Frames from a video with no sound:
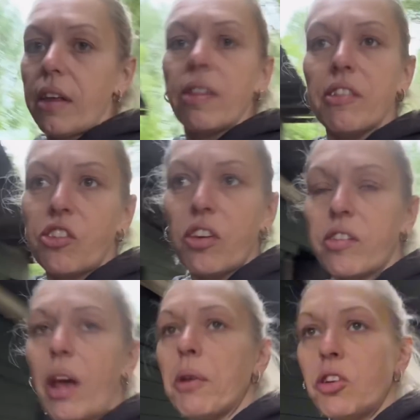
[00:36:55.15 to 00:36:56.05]
There's just
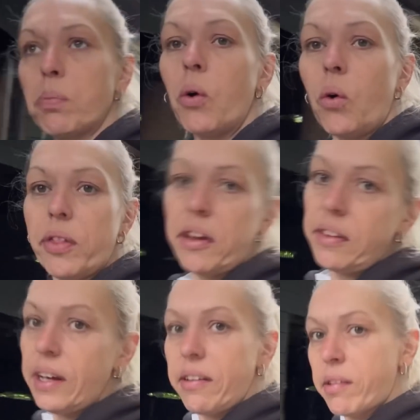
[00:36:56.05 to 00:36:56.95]
so much more that
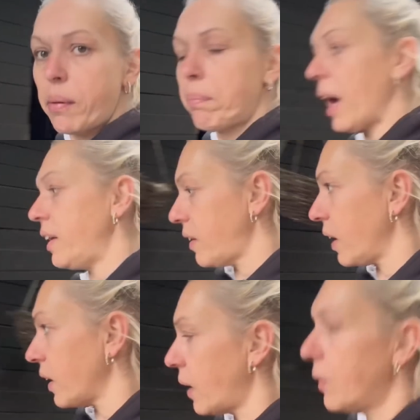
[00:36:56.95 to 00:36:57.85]
needs
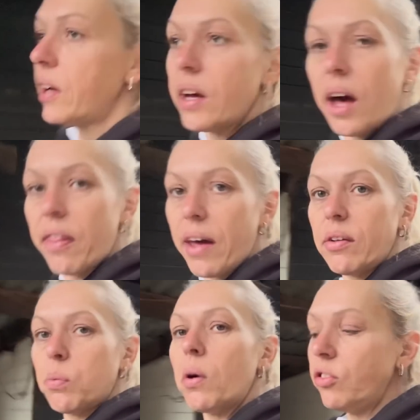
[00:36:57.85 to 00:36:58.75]
painting now, and that
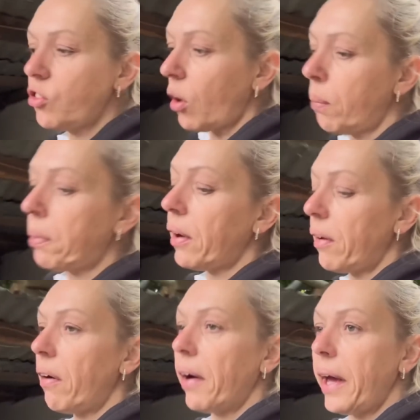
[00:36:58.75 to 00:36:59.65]
is one job I